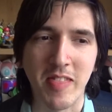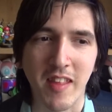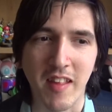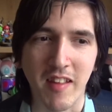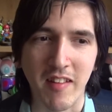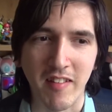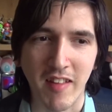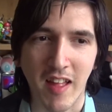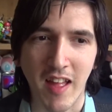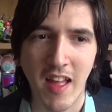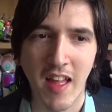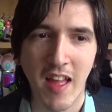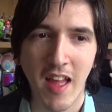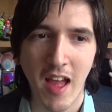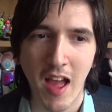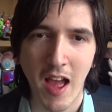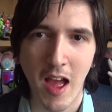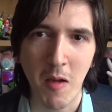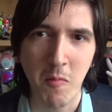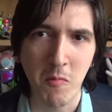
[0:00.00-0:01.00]
I was like,
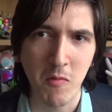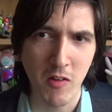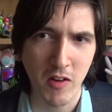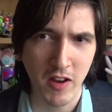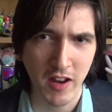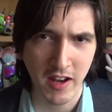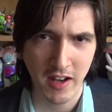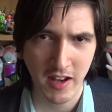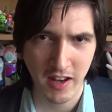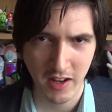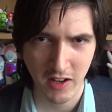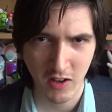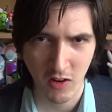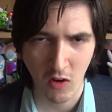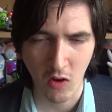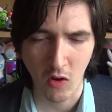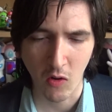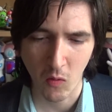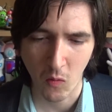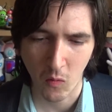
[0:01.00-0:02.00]
I'm really
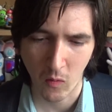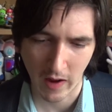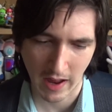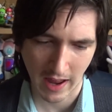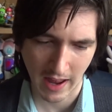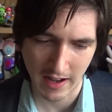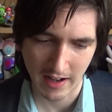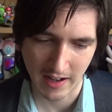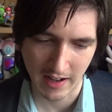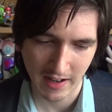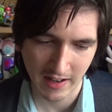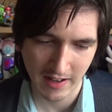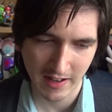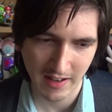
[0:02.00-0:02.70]
not well.